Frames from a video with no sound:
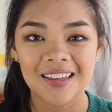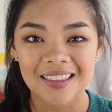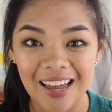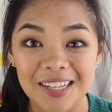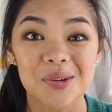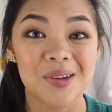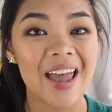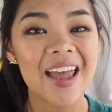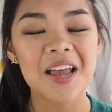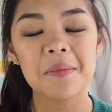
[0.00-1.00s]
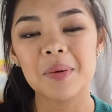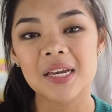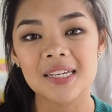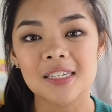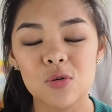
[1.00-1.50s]
that's okay
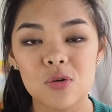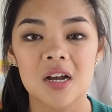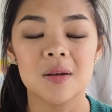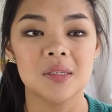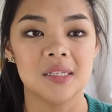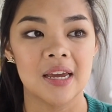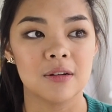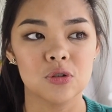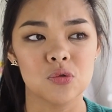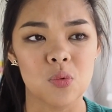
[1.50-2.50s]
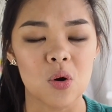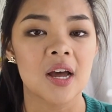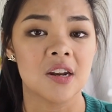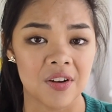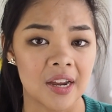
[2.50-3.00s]
because it all comes down to what
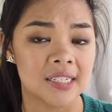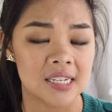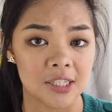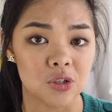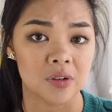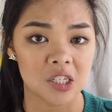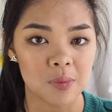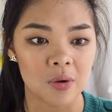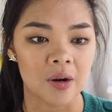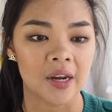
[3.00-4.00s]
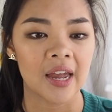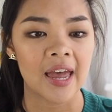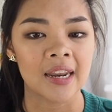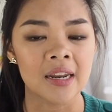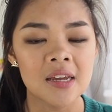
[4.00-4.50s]
kind of ideas you're exploring.
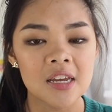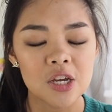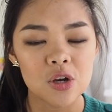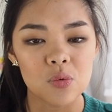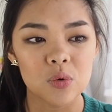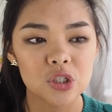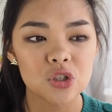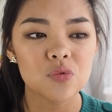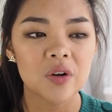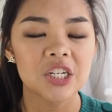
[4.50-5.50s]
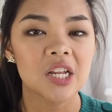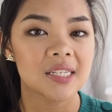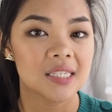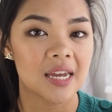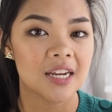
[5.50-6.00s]
And once you reach that
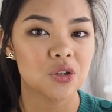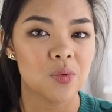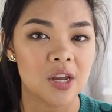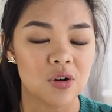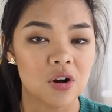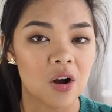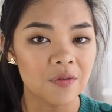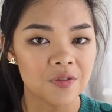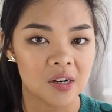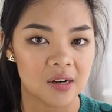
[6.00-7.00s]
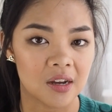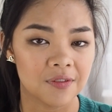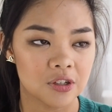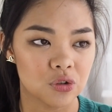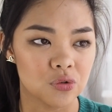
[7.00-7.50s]
stage where you're confident
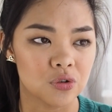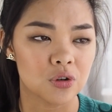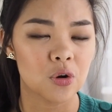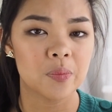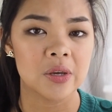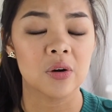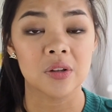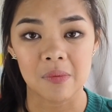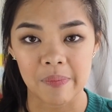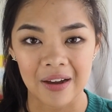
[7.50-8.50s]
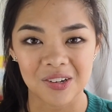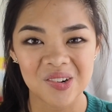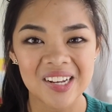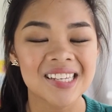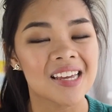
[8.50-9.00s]
enough to go beyond the
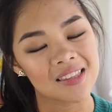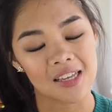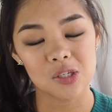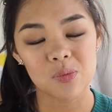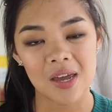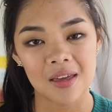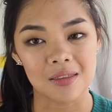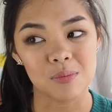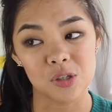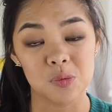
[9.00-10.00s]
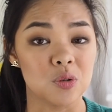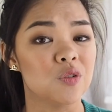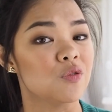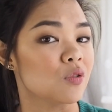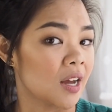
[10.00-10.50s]
boundaries, that's where the most
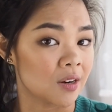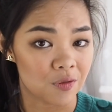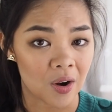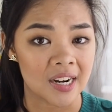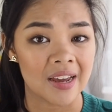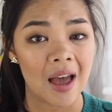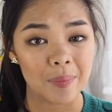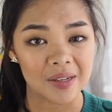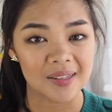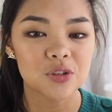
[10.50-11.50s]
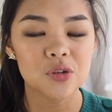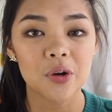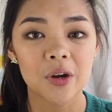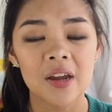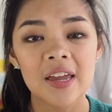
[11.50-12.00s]
beautiful kind of writing happens.
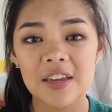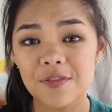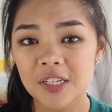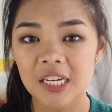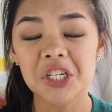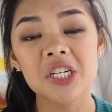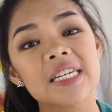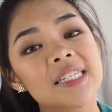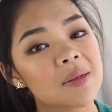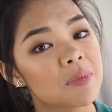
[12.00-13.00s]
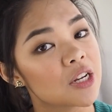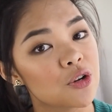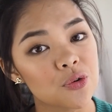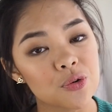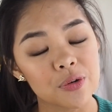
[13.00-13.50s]
So if your teacher is somebody
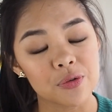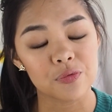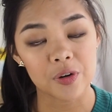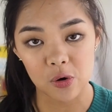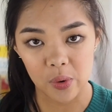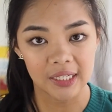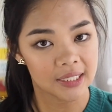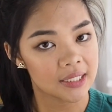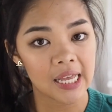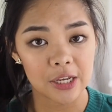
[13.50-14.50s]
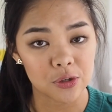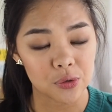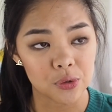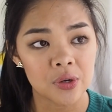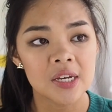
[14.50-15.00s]
who requests that
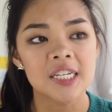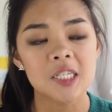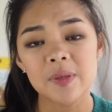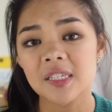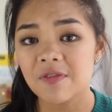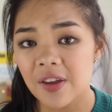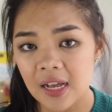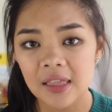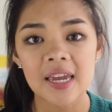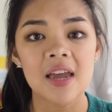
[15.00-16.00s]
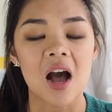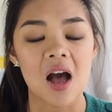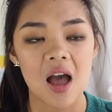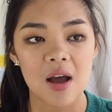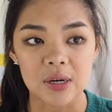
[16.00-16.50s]
you specifically
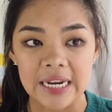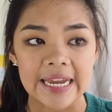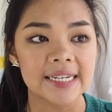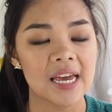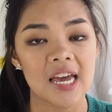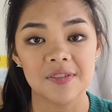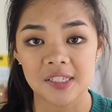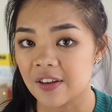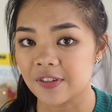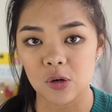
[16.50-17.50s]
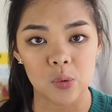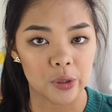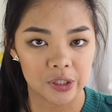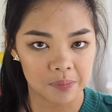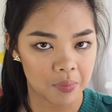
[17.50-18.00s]
need to have 7
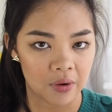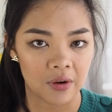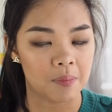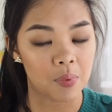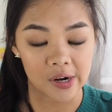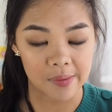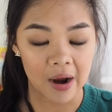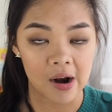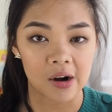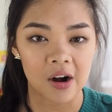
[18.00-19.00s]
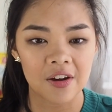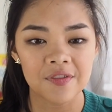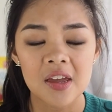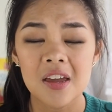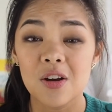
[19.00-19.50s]
quotes per body paragraph,
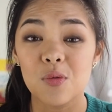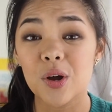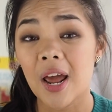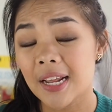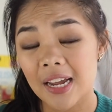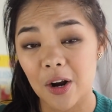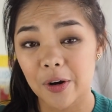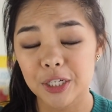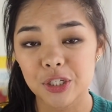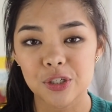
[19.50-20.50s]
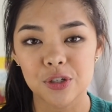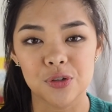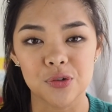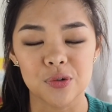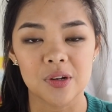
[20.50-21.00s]
what I'd encourage you to
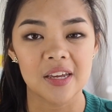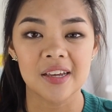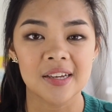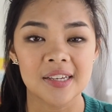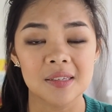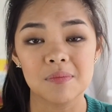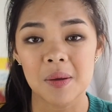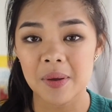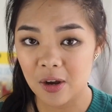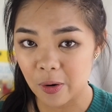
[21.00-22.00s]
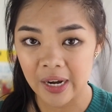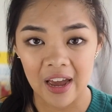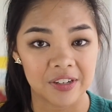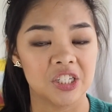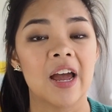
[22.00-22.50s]
do is maybe go and
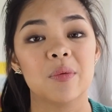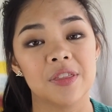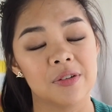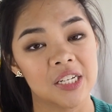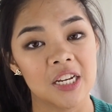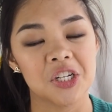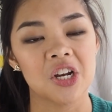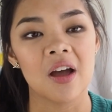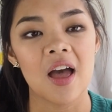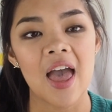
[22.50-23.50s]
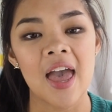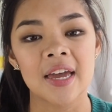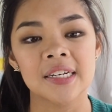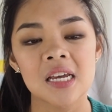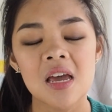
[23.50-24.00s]
have a chat with your teacher
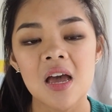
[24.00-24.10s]
and